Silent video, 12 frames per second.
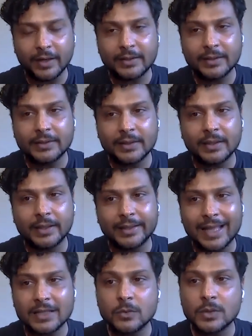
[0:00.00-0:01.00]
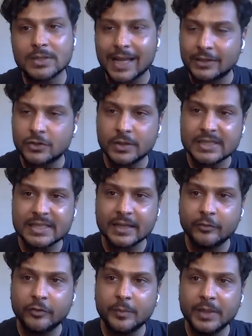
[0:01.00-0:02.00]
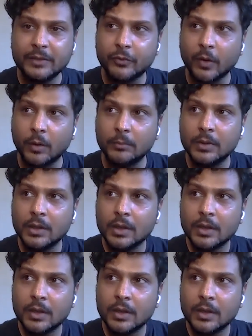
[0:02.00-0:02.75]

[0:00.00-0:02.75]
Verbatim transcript: and I think that that's what's actually saved me from